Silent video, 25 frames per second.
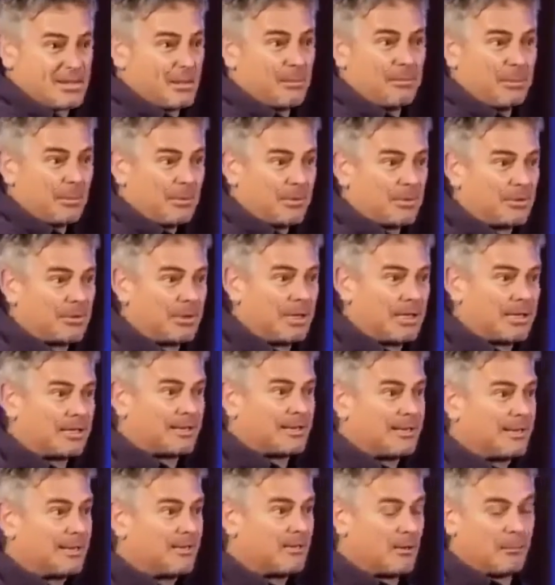It's simple,
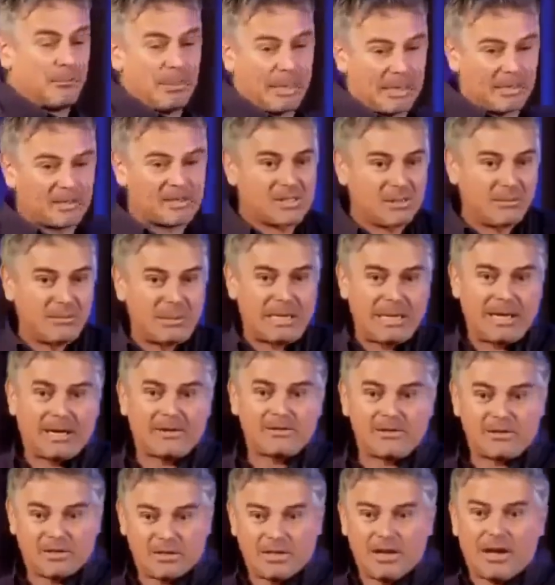right? If you bail
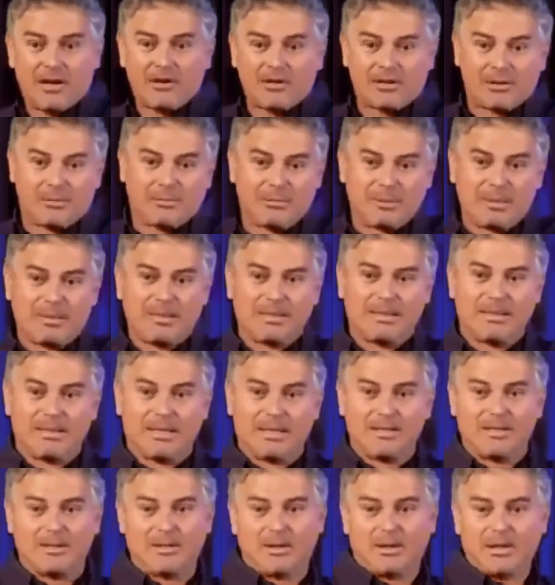somebody out, you're going to own them.
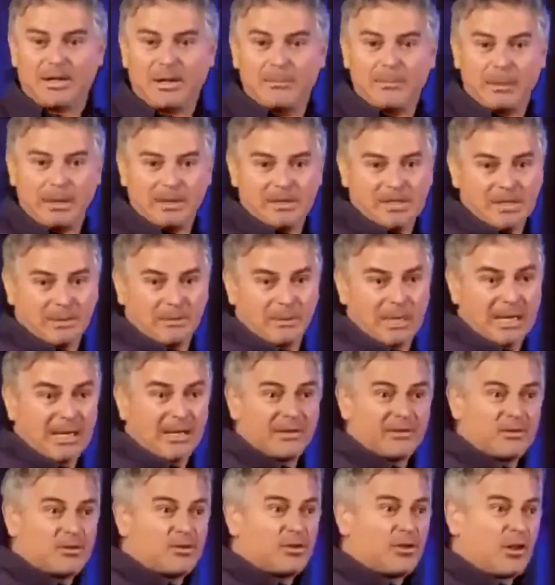And you're not going to bail
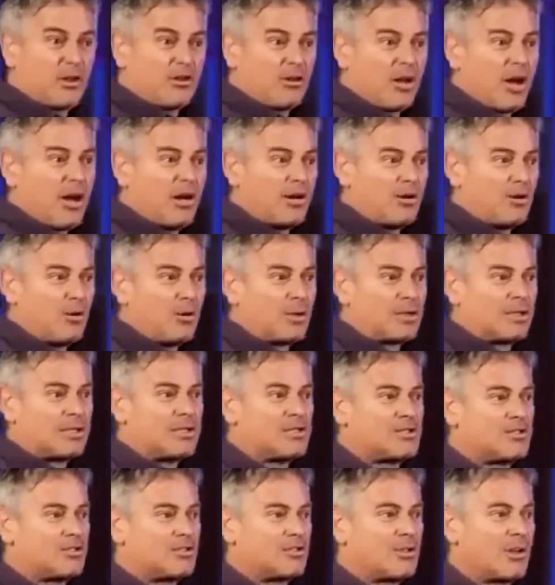something out that you don't own, or
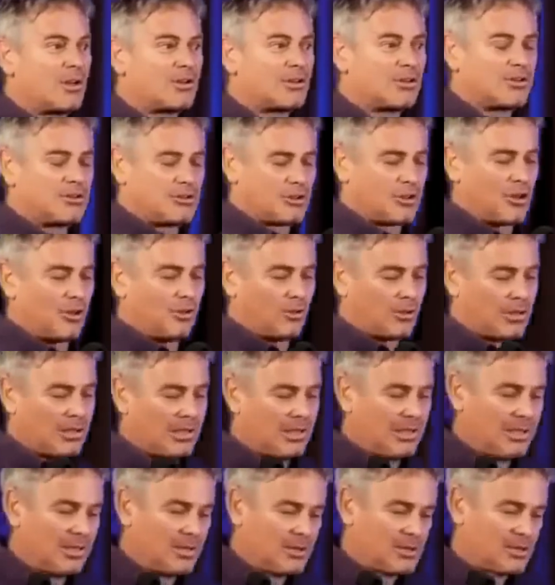at least that you don't
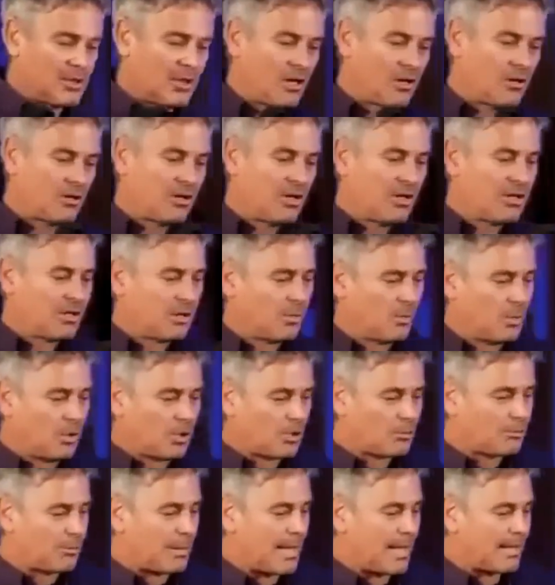control. So the
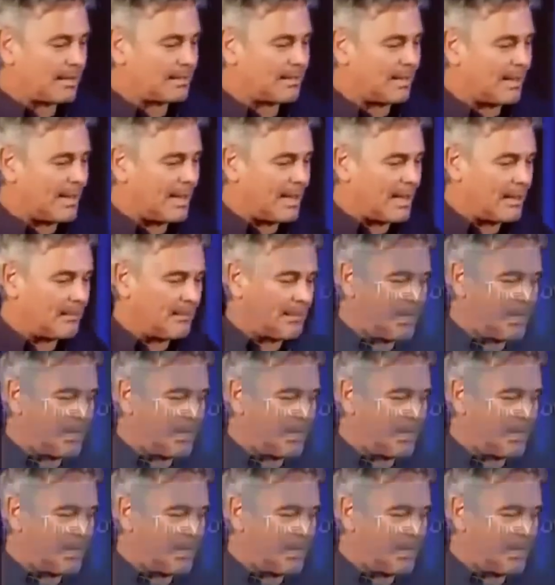World Bank, the